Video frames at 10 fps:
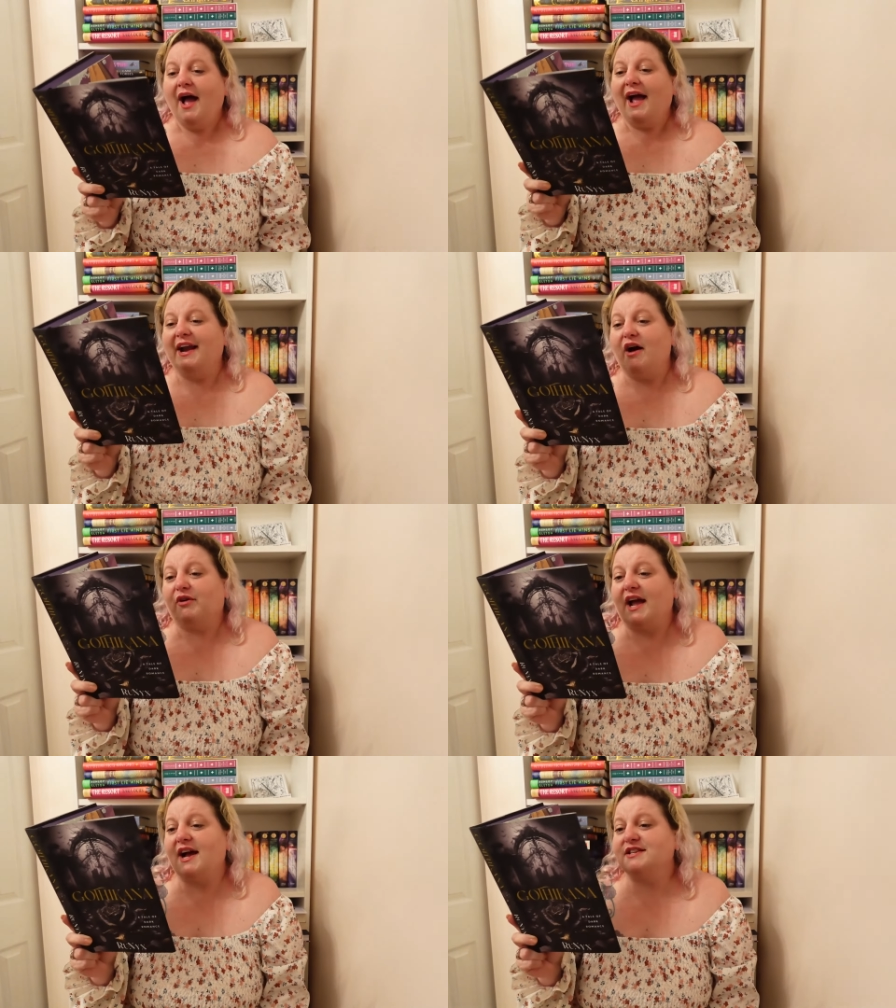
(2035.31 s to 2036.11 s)
An
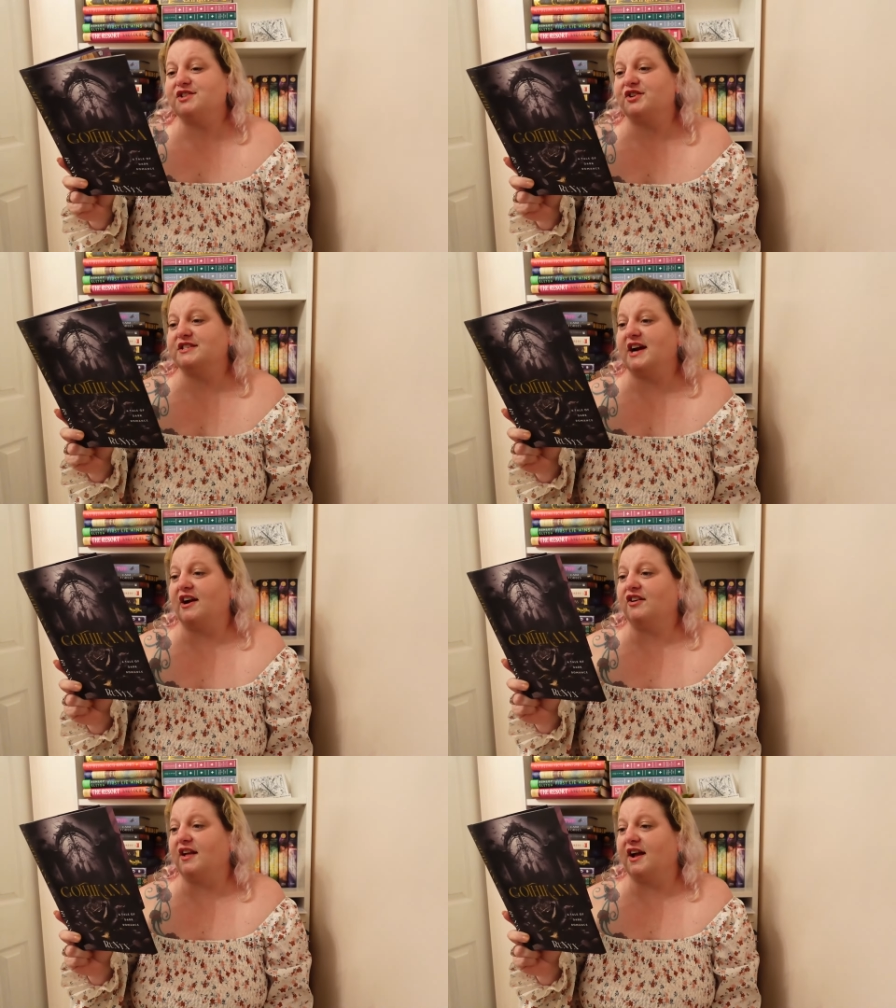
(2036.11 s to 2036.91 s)
outcast her
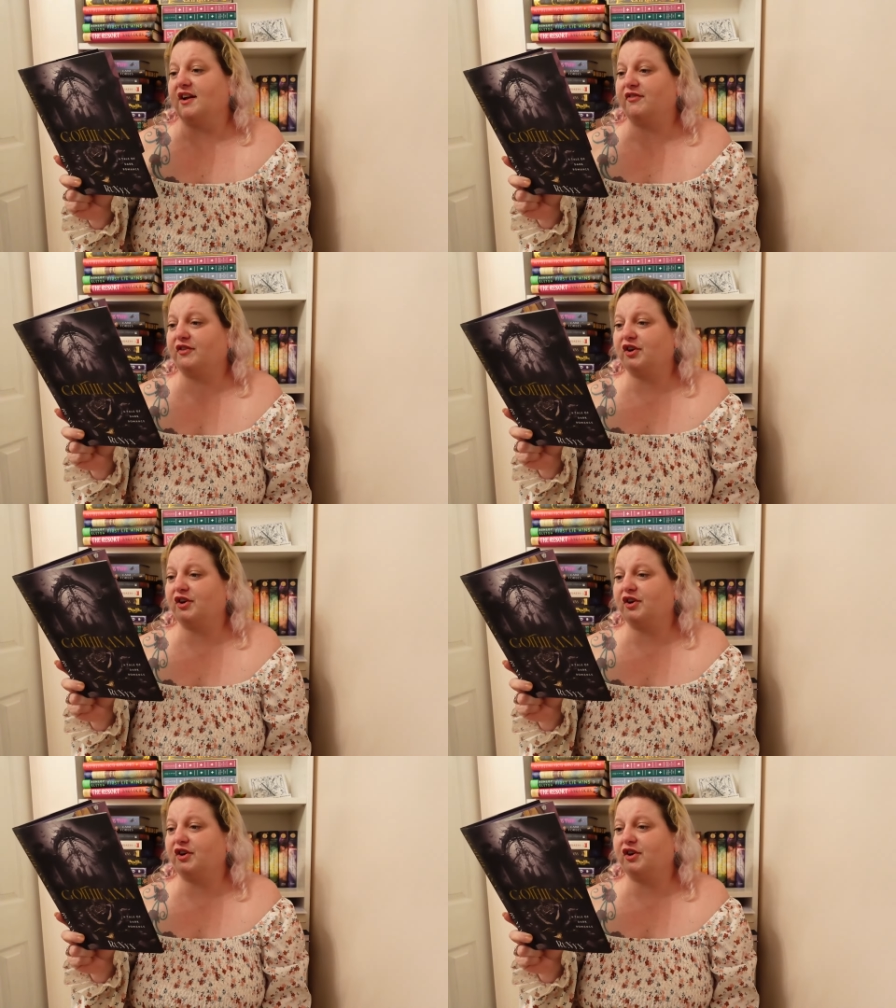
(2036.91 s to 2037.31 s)
entire life,